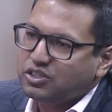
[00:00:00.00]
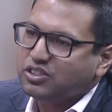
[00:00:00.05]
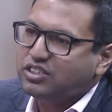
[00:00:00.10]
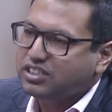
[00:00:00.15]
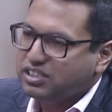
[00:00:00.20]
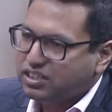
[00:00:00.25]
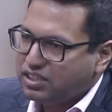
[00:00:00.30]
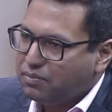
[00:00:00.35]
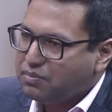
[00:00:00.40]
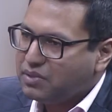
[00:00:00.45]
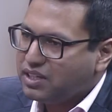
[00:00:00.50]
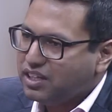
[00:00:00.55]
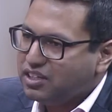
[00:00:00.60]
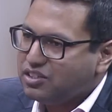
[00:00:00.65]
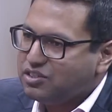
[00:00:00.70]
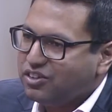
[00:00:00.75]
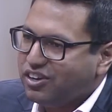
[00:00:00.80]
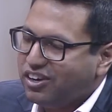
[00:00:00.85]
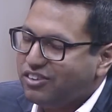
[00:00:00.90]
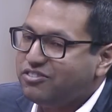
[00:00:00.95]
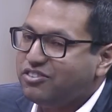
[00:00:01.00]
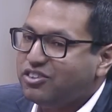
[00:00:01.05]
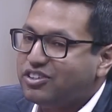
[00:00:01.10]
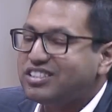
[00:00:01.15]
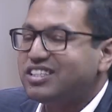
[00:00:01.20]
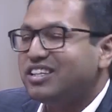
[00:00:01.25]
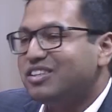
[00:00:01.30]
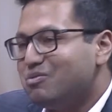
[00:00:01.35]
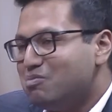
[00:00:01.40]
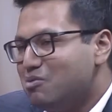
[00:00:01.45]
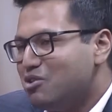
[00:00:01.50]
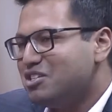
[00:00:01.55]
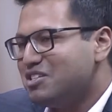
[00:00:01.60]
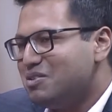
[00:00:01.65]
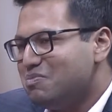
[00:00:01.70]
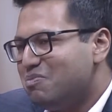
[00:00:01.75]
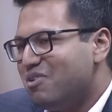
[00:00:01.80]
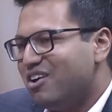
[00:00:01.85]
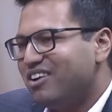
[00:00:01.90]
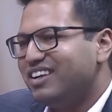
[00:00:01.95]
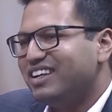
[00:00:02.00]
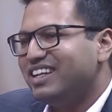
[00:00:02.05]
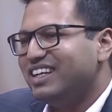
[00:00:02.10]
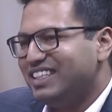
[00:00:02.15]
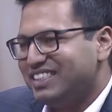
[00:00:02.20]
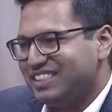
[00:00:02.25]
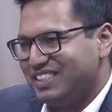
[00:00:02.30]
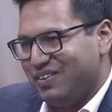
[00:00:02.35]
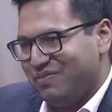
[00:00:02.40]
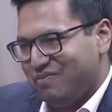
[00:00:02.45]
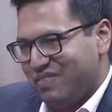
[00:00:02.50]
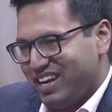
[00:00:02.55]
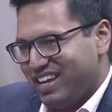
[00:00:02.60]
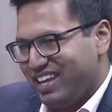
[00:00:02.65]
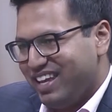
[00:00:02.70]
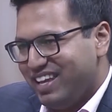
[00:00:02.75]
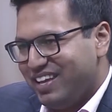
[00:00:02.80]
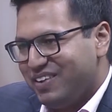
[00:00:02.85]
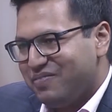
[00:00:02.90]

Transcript: So this is something that you got to focus on. The most important is the money.